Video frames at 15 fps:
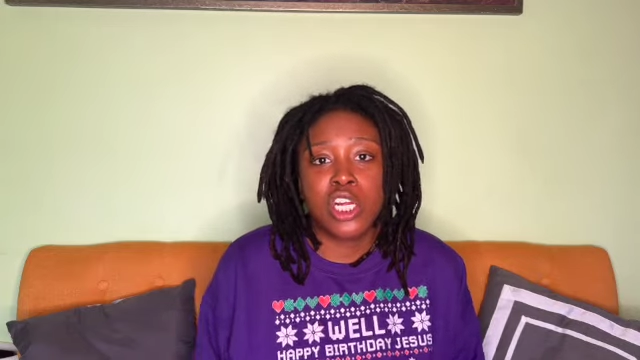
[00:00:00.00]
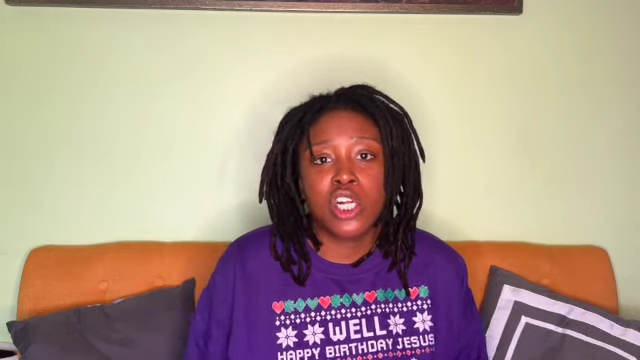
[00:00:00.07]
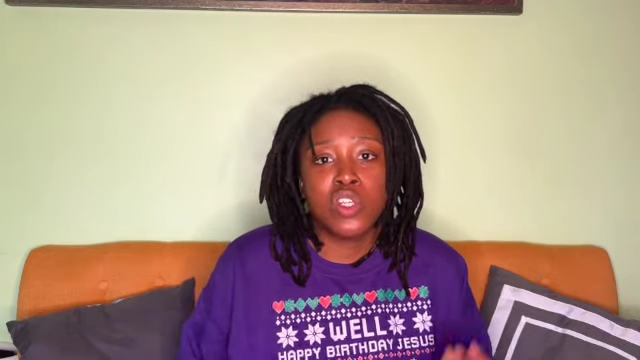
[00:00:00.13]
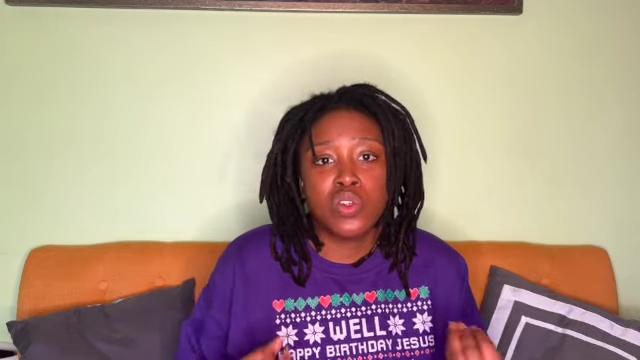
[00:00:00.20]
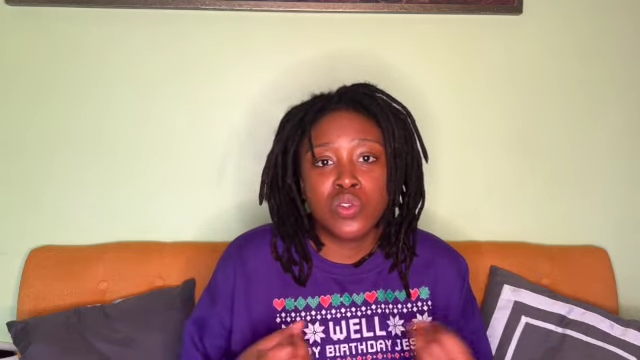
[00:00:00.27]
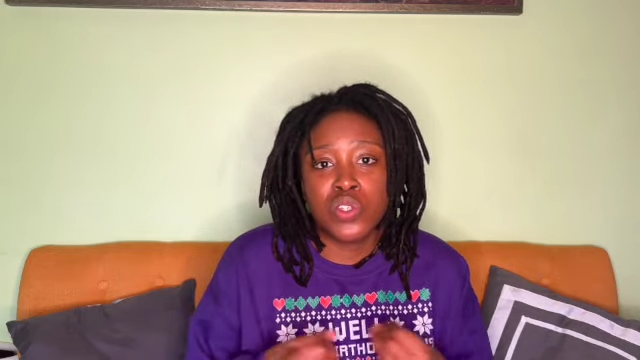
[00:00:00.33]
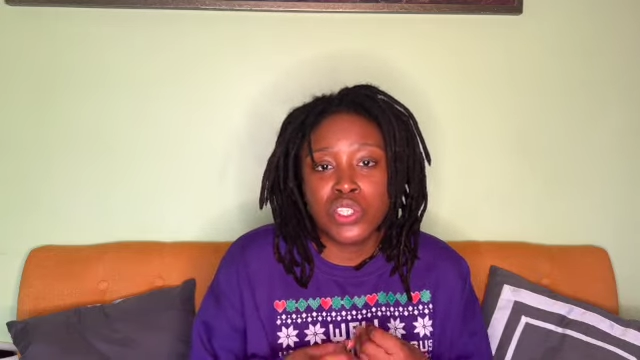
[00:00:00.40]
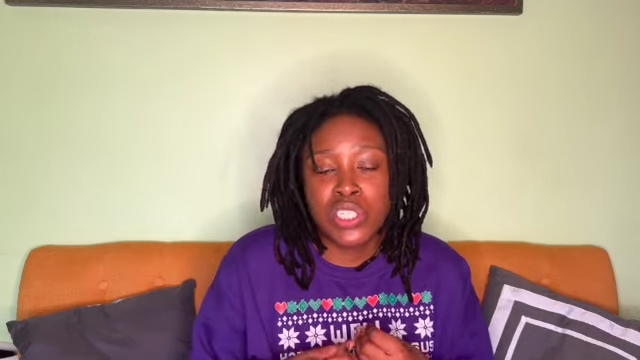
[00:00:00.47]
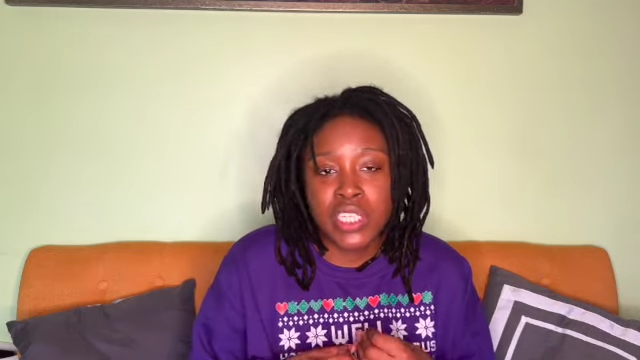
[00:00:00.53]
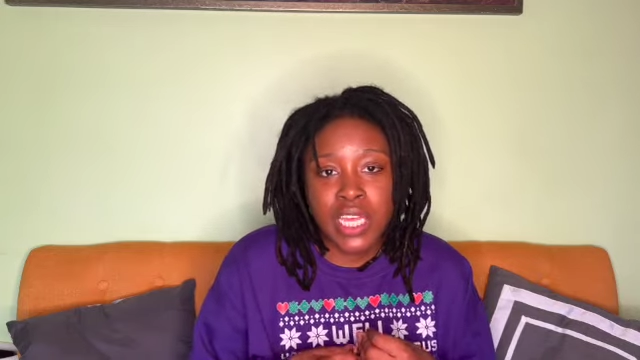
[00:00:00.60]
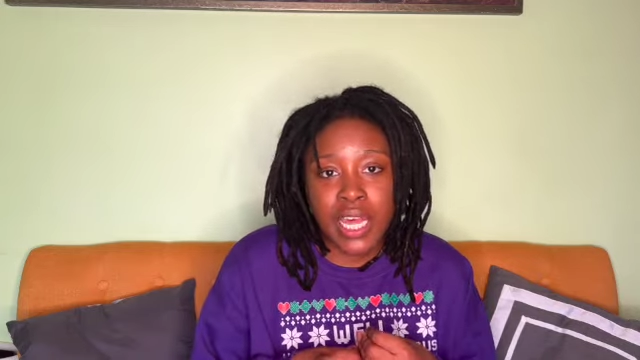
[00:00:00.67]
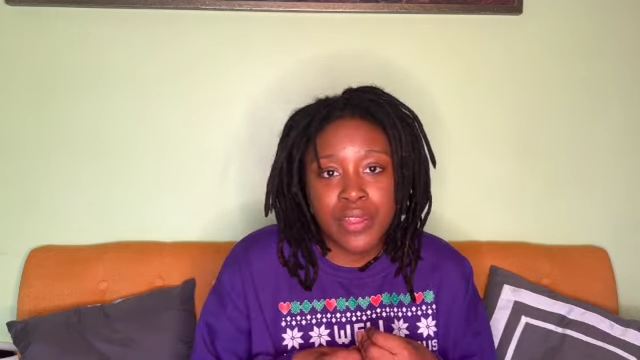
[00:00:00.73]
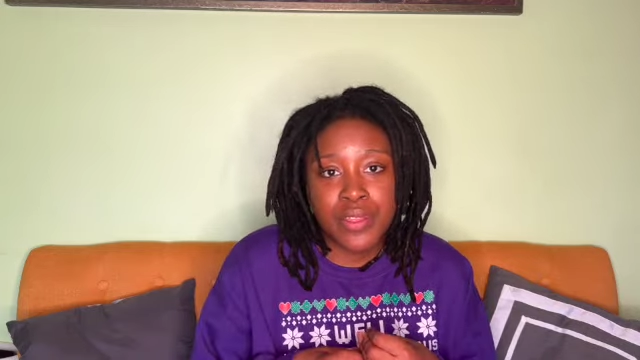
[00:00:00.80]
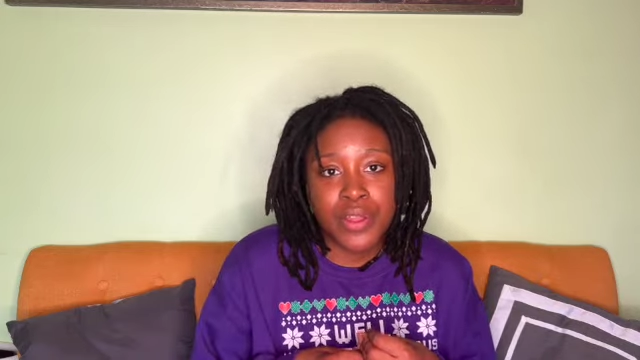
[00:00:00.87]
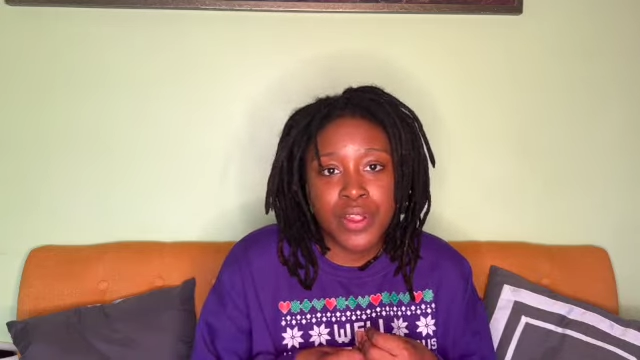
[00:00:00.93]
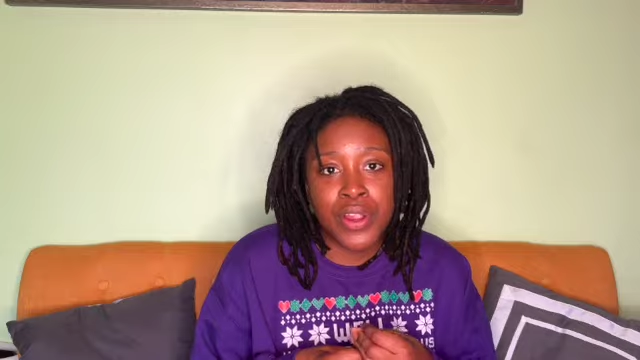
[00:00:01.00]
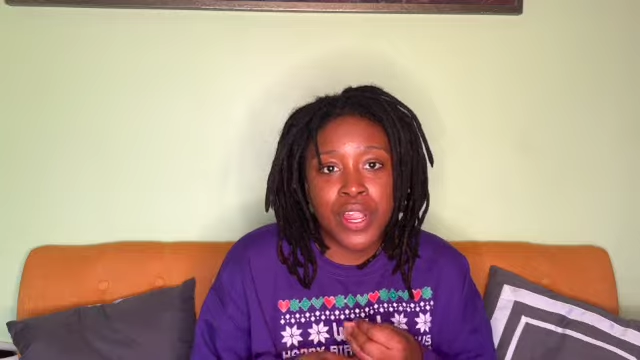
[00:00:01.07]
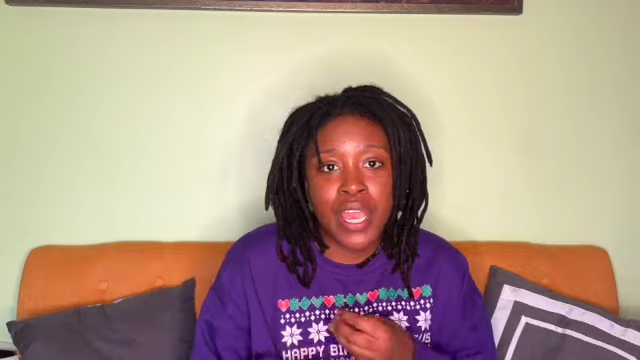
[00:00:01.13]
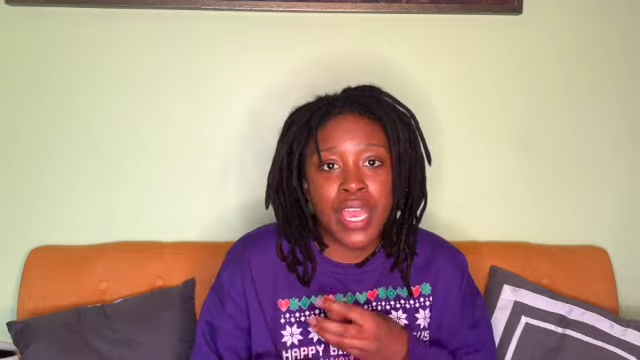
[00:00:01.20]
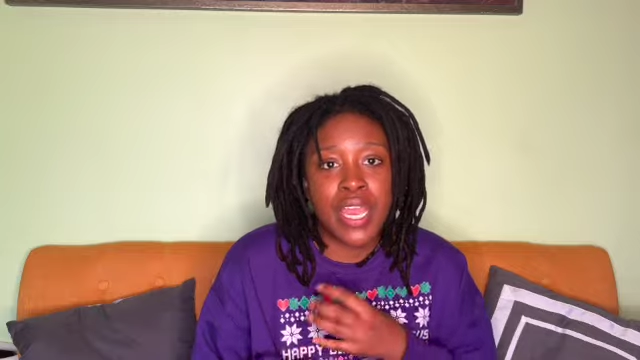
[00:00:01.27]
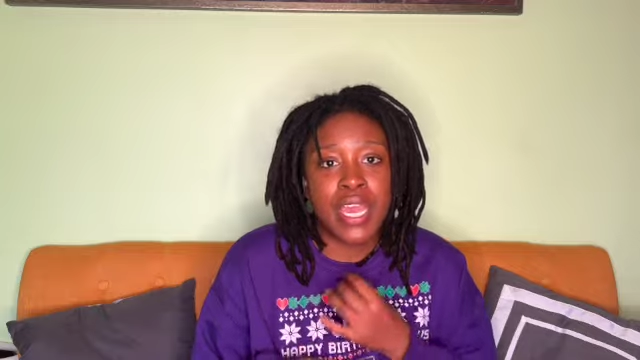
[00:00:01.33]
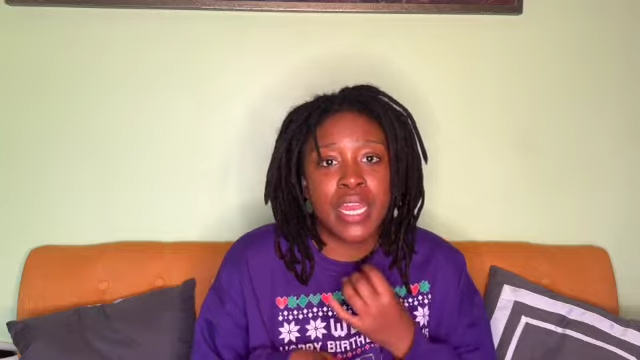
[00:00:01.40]
closer together
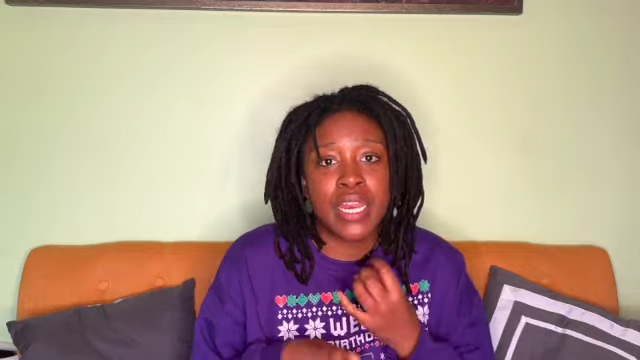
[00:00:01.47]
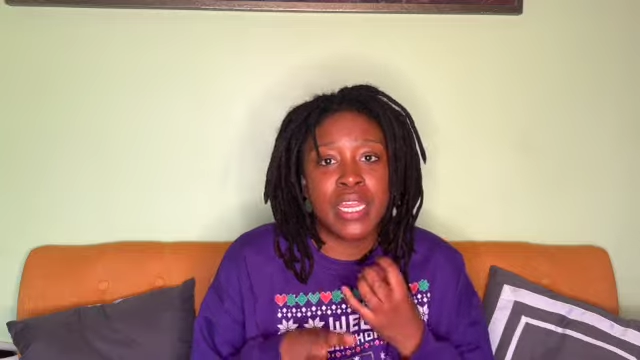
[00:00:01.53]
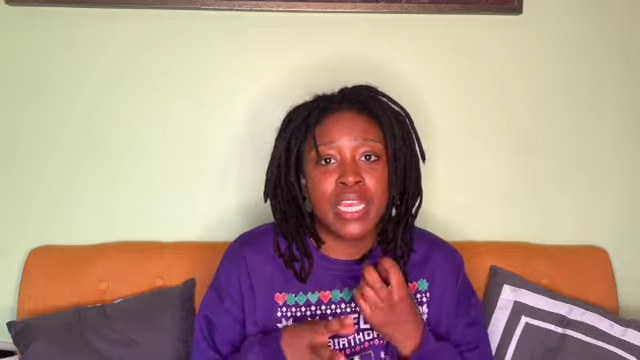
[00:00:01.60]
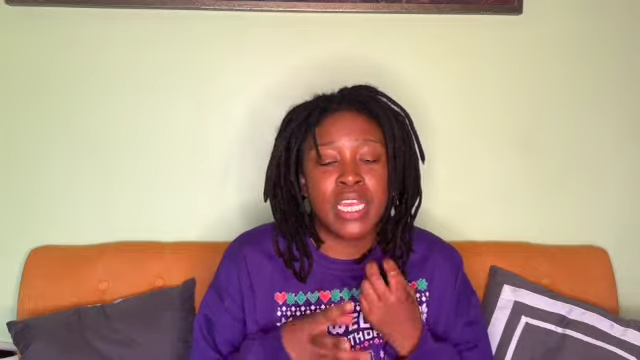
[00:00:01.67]
and